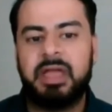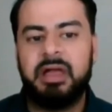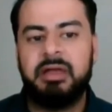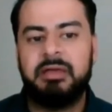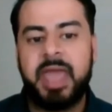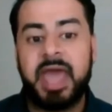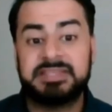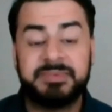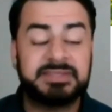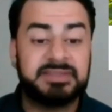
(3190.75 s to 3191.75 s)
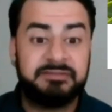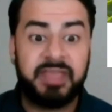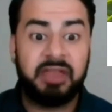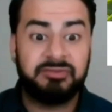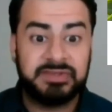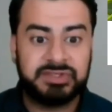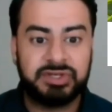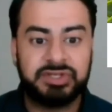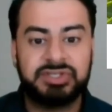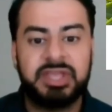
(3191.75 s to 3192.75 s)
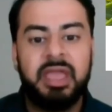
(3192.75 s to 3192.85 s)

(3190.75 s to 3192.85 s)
um, aspects of that research.